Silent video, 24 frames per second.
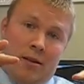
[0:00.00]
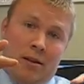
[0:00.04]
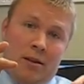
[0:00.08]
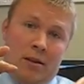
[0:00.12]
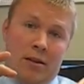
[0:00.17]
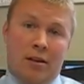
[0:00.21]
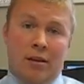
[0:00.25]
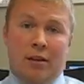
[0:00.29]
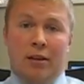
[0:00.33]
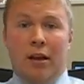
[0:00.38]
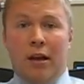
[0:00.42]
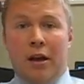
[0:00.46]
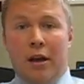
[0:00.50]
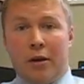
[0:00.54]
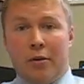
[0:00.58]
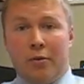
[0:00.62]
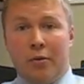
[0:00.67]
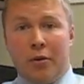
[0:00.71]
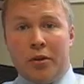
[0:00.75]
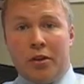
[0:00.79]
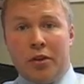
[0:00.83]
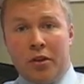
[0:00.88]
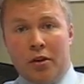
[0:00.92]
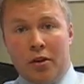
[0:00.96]
good luck
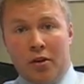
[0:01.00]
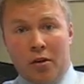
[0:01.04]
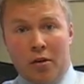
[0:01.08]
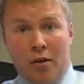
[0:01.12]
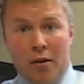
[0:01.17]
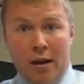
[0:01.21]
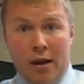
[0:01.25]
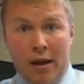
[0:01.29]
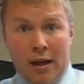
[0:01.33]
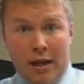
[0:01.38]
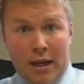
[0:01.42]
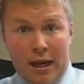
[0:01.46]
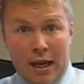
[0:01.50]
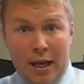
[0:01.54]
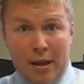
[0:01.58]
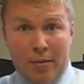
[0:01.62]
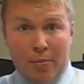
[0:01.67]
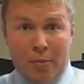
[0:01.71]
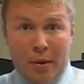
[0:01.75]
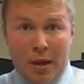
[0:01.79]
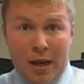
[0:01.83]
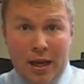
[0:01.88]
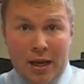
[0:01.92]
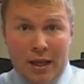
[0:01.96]
with your
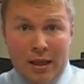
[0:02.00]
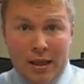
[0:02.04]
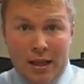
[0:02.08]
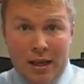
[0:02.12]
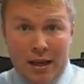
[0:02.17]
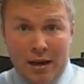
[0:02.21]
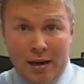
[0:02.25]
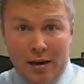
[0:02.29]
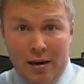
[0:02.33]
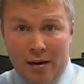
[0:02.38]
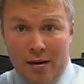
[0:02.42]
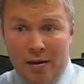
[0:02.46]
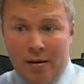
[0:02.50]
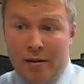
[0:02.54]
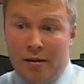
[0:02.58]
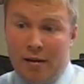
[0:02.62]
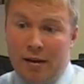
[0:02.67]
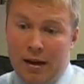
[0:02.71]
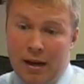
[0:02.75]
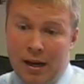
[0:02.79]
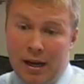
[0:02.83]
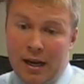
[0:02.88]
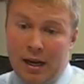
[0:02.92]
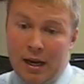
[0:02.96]
campaign there,
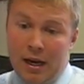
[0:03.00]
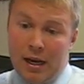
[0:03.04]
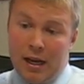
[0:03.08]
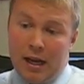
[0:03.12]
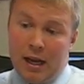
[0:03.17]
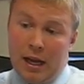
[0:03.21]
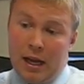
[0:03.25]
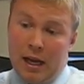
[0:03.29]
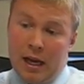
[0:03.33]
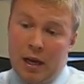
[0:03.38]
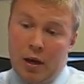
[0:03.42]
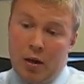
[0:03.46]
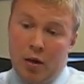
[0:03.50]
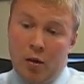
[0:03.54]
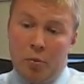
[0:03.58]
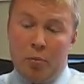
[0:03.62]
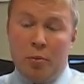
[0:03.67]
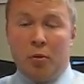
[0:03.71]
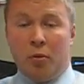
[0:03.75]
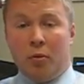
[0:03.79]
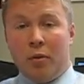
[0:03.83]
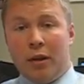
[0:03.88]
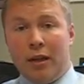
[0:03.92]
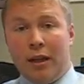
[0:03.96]
and
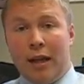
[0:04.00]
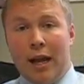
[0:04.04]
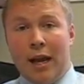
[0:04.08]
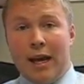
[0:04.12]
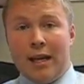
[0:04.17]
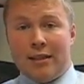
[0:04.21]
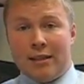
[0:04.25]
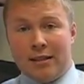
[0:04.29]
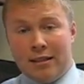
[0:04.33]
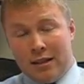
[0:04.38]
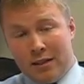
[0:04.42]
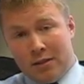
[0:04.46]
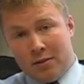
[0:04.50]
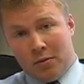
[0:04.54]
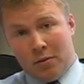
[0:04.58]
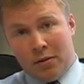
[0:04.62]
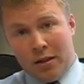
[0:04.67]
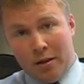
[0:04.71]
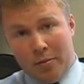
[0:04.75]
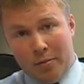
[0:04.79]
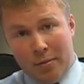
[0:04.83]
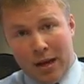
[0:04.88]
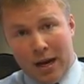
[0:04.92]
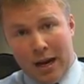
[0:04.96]
hope you realize it doesn't
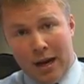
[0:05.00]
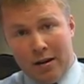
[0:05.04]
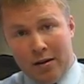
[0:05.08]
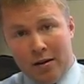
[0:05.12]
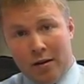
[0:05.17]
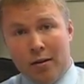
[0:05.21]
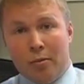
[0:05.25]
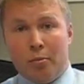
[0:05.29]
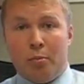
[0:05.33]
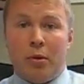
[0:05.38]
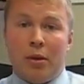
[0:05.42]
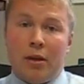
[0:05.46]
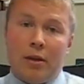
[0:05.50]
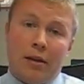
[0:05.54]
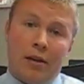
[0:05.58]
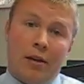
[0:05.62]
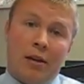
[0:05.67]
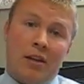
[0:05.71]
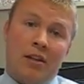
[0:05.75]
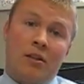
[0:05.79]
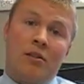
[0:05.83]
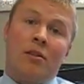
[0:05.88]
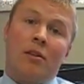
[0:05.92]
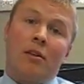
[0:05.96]
really matter
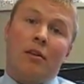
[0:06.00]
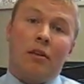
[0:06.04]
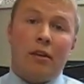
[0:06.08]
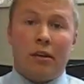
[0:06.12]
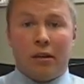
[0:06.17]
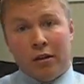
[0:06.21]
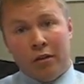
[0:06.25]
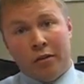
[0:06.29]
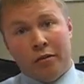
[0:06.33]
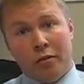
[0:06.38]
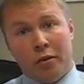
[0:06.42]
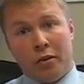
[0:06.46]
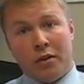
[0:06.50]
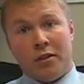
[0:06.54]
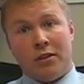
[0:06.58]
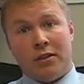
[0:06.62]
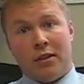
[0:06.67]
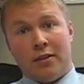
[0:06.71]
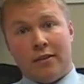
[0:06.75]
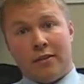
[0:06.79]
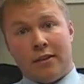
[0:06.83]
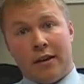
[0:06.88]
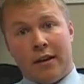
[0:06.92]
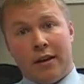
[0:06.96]
because your voice
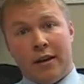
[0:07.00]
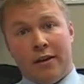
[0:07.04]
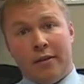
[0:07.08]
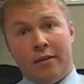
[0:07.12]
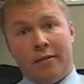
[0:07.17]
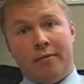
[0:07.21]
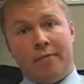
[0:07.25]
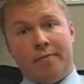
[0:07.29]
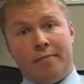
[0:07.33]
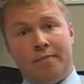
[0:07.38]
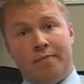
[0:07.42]
doesn't count.